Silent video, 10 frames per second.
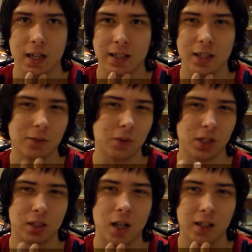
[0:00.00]
I think it
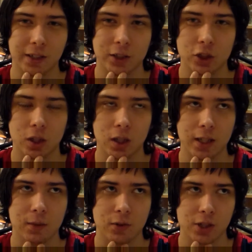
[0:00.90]
was a college
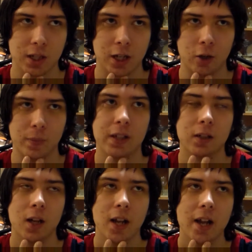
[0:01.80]
he was helping,
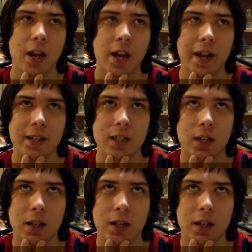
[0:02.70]
and